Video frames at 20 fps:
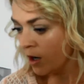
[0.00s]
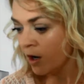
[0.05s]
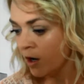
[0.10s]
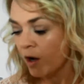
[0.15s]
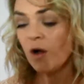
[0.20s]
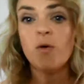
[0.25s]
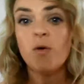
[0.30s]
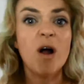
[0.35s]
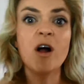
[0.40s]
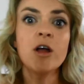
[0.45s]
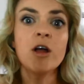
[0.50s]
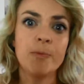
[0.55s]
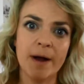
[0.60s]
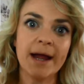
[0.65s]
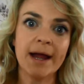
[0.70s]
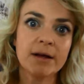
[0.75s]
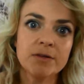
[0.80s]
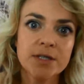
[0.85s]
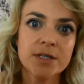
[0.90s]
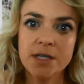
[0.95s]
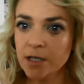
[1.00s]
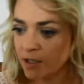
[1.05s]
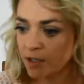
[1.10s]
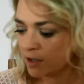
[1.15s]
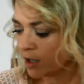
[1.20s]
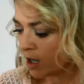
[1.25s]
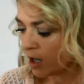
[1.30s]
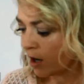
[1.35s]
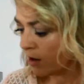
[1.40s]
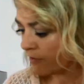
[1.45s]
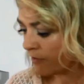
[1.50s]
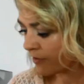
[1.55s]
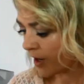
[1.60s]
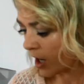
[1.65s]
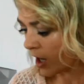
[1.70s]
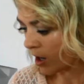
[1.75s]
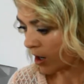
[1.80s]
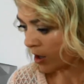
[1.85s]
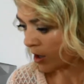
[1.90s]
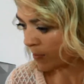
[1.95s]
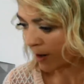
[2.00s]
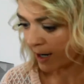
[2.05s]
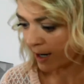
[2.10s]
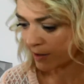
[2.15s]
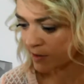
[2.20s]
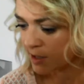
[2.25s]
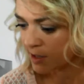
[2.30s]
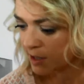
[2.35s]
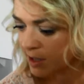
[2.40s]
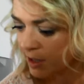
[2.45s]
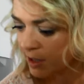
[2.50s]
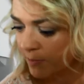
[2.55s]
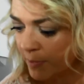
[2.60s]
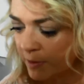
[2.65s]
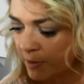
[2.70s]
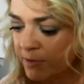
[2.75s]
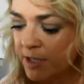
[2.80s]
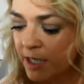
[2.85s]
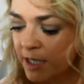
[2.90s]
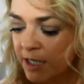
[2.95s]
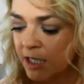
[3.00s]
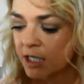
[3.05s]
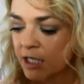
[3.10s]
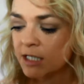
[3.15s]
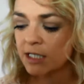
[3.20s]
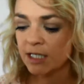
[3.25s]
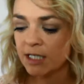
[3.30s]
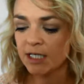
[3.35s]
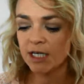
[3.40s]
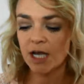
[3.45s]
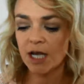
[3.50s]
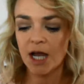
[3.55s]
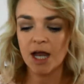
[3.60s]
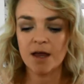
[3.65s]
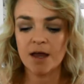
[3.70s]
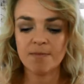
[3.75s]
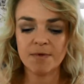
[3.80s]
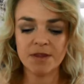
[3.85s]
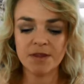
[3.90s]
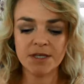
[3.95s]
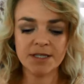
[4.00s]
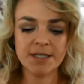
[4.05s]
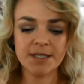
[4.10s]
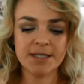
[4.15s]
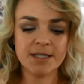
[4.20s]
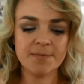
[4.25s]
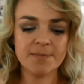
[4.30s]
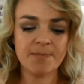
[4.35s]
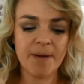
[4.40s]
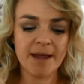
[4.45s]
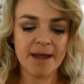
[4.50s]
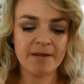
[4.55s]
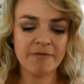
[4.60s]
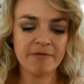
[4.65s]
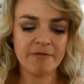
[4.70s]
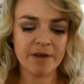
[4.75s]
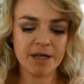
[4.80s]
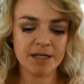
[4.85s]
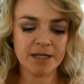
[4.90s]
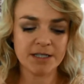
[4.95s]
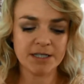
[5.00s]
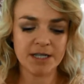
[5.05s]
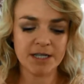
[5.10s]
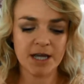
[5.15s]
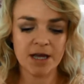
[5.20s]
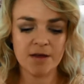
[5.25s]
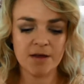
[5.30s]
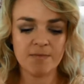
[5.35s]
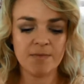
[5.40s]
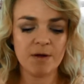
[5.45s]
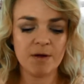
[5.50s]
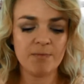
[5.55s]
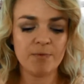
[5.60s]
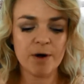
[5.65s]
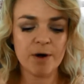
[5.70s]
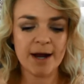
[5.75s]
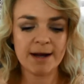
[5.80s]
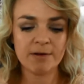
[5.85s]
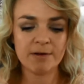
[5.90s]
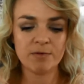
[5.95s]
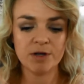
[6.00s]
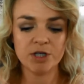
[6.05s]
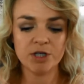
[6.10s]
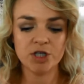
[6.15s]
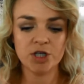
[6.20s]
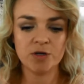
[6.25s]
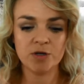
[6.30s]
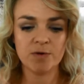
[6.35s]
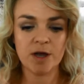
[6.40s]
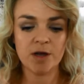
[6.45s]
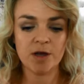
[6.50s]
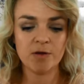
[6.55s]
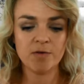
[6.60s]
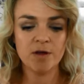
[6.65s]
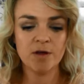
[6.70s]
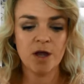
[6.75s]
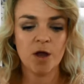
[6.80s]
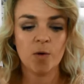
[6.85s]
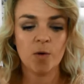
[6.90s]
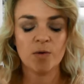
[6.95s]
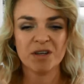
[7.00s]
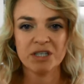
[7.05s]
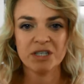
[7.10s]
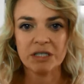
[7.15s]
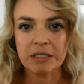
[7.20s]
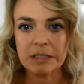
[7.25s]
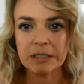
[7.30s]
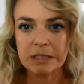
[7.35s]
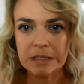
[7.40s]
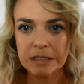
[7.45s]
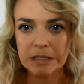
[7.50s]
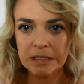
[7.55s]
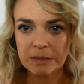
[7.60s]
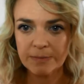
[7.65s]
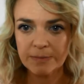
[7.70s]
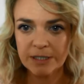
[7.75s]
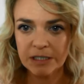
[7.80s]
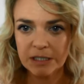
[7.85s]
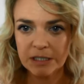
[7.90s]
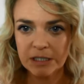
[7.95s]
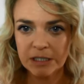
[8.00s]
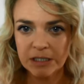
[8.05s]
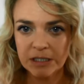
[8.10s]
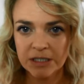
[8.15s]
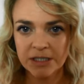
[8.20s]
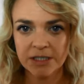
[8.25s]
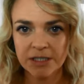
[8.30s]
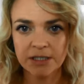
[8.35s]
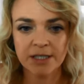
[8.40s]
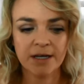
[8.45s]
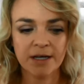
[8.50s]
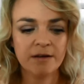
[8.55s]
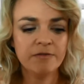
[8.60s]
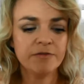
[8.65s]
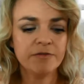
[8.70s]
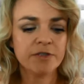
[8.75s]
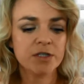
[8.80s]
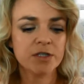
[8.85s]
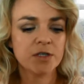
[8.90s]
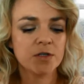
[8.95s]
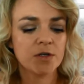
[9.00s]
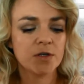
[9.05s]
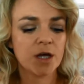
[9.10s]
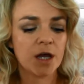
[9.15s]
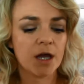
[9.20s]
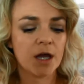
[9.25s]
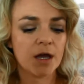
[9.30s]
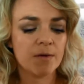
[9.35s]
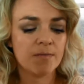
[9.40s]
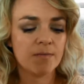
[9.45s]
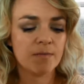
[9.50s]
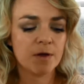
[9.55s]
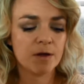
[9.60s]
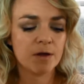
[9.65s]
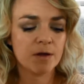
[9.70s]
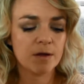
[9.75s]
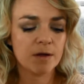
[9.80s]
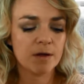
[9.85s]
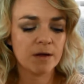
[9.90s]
eyebrows. I can't forget eyebrows, that'd be ridiculous. This is the Benefit Brow Duo, which I was going to say is a bit tired and loved. I'm